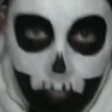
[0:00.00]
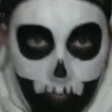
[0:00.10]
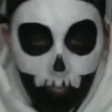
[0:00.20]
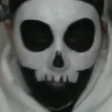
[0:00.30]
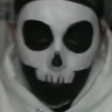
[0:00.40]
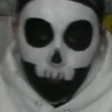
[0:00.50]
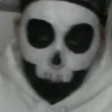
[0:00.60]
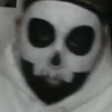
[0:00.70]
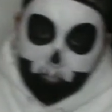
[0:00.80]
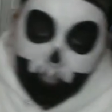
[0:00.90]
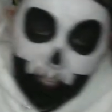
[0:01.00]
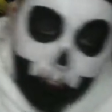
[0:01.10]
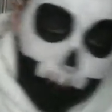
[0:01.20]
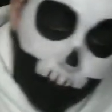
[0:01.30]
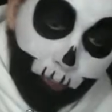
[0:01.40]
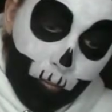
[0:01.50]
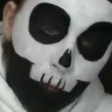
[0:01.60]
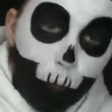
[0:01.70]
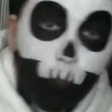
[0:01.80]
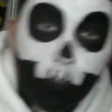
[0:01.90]
one wig stand
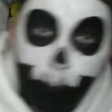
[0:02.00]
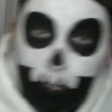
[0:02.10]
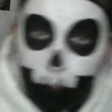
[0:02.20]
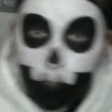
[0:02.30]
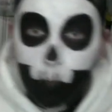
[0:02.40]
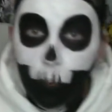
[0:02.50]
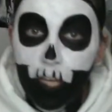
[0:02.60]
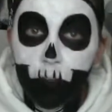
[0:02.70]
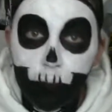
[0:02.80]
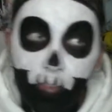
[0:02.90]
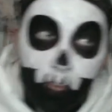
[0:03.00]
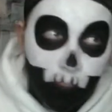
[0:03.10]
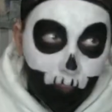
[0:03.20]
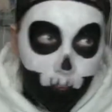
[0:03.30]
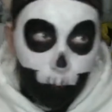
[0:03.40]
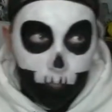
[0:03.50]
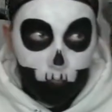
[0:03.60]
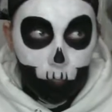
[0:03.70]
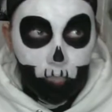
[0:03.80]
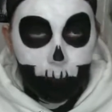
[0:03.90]
holds my Loki wig, the other one is
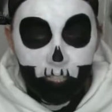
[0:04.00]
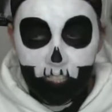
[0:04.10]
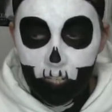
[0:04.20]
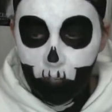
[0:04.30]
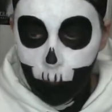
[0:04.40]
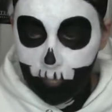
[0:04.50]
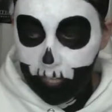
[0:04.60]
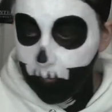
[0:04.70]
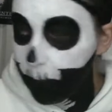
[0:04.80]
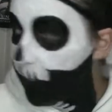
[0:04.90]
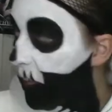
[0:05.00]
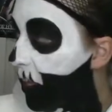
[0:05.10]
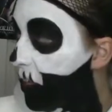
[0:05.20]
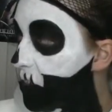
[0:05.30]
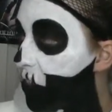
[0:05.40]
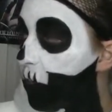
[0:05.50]
holding my Sarah wig. So